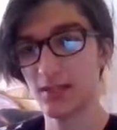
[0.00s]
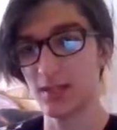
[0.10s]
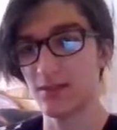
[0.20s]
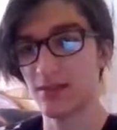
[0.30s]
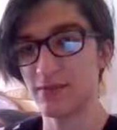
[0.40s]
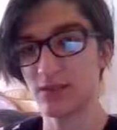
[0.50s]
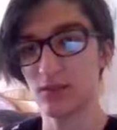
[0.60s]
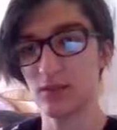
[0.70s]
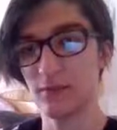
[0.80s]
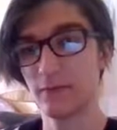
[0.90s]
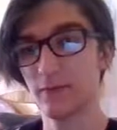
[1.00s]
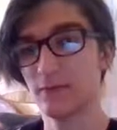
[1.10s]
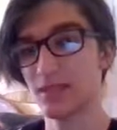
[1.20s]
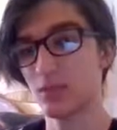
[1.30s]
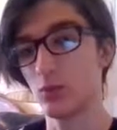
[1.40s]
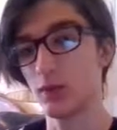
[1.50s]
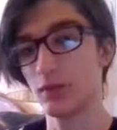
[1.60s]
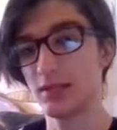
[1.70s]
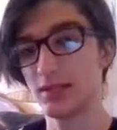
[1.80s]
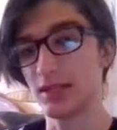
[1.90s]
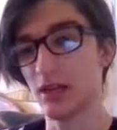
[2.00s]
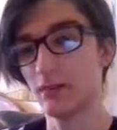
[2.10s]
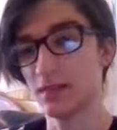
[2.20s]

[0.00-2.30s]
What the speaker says: team having sort of some weird stuff,